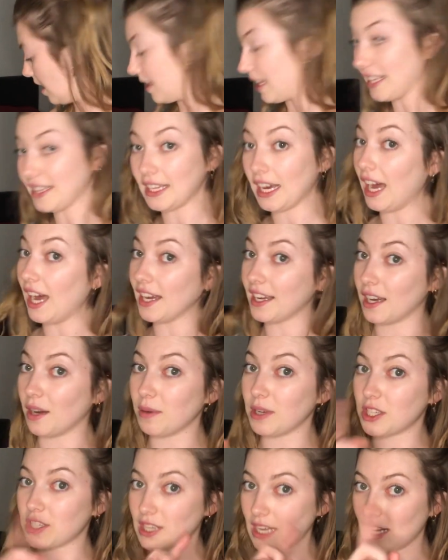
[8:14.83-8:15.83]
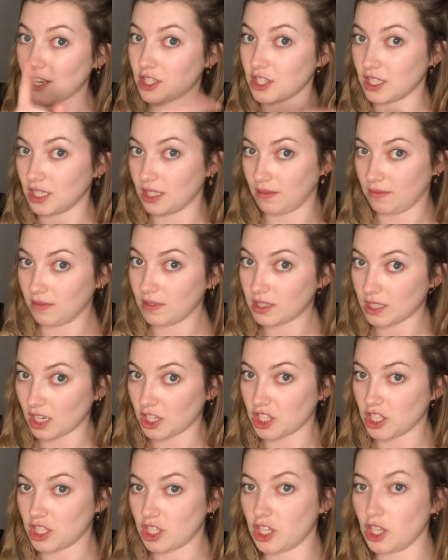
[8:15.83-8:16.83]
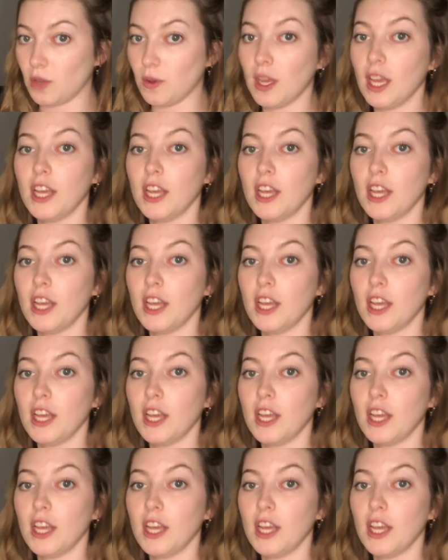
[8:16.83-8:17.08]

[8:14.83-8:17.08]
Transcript: Unlike the Haakaa, which actually suctions to you.